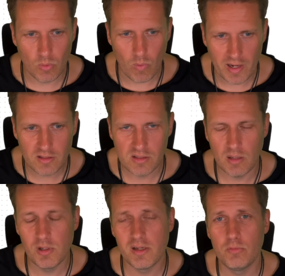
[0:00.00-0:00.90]
one
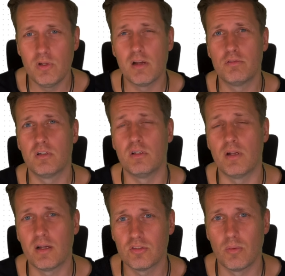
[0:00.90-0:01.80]
cable and we have
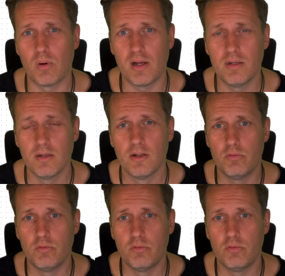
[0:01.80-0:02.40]
another one.